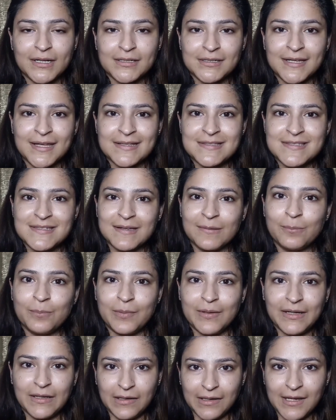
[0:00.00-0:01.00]
It gets
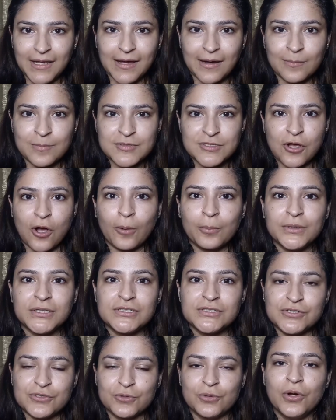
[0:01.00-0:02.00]
completely absorbed
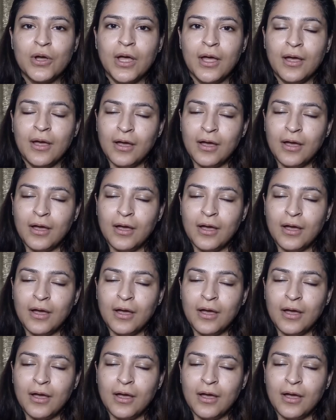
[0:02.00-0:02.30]
into